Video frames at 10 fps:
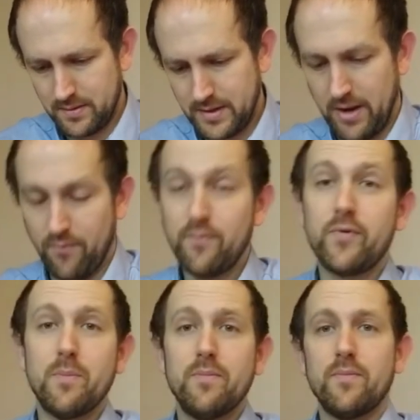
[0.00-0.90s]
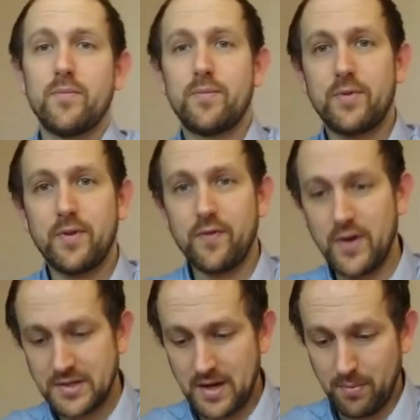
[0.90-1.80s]
Now, from the
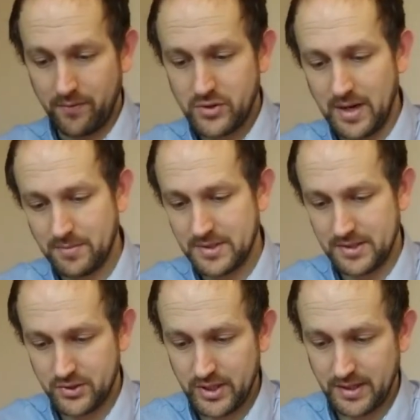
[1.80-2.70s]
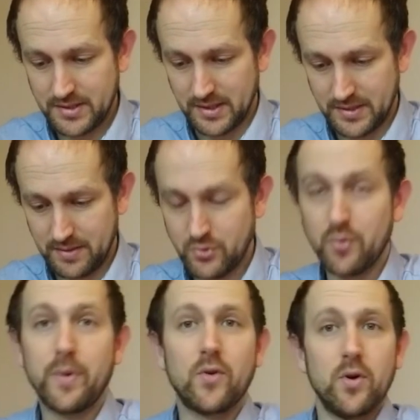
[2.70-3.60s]
first couple of chapters in Genesis, I'm
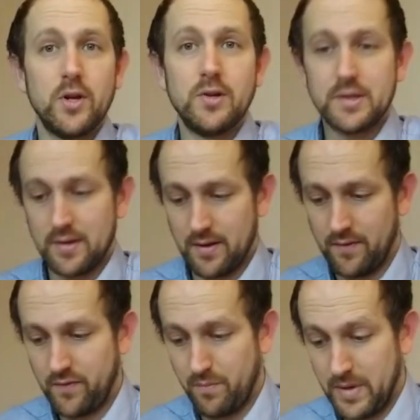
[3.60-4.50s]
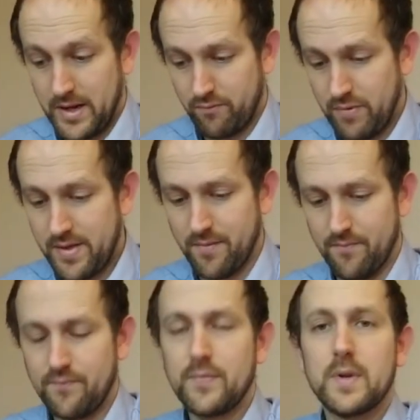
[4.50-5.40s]
sure we've got used to the familiar
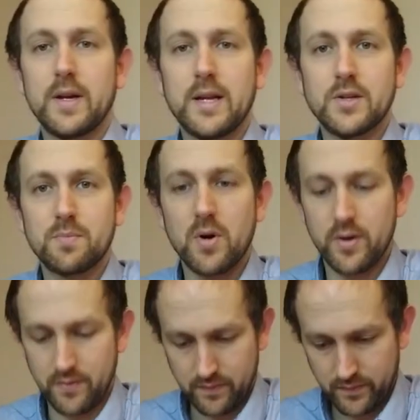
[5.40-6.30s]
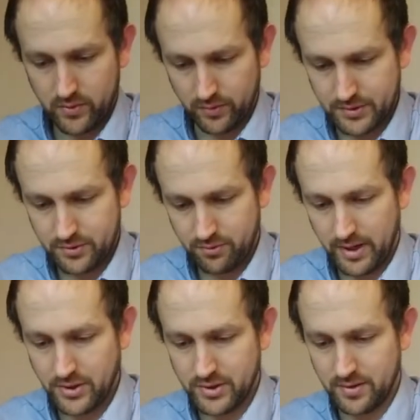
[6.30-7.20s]
rhythm that each part of God's
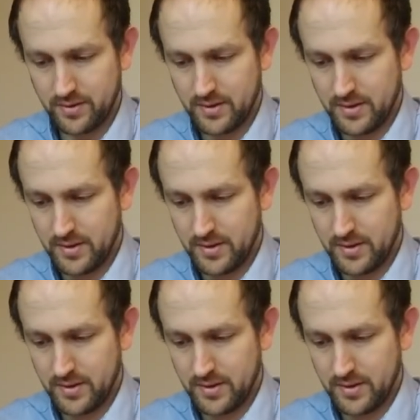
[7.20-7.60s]
creation